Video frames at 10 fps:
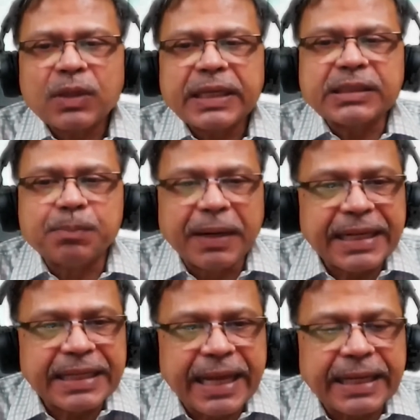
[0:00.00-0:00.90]
is
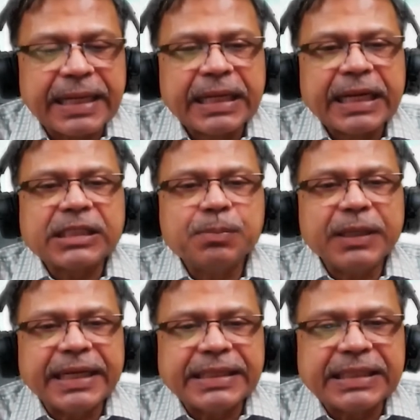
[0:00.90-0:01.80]
better than
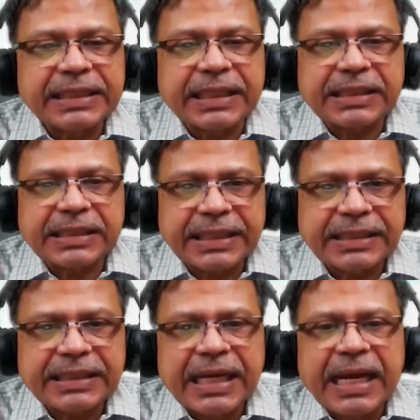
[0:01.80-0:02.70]
experiencing the
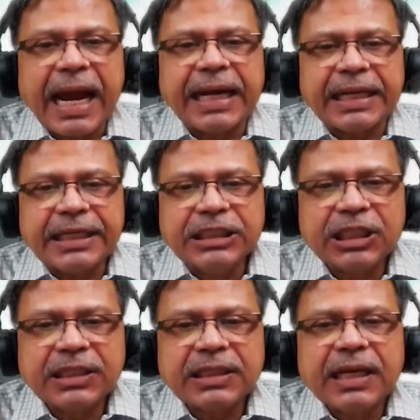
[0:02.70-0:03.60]
stress and
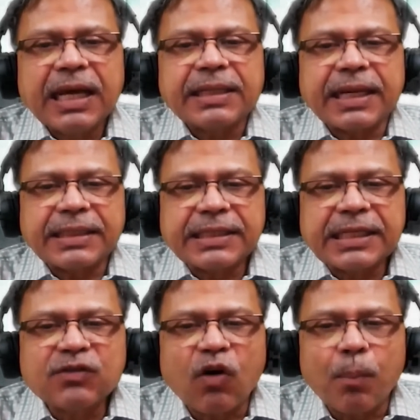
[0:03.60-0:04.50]
tension that
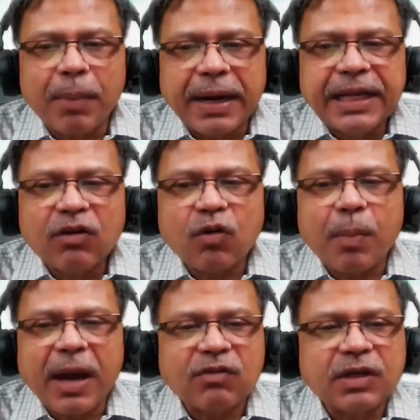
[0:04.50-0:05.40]
results from bending over
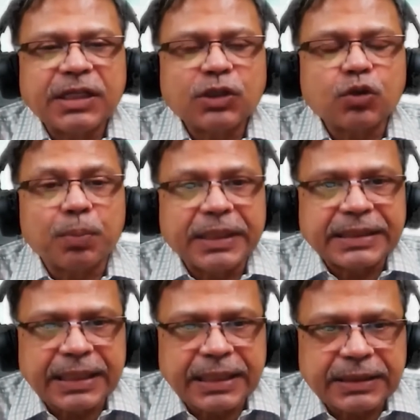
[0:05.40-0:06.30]
backwards to please
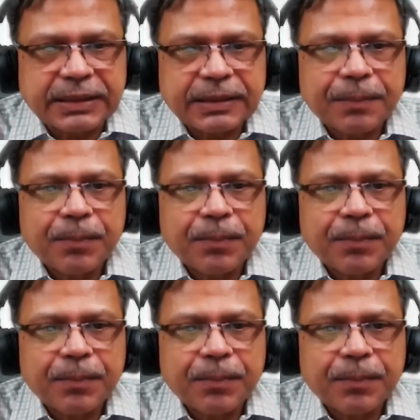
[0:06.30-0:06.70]
others.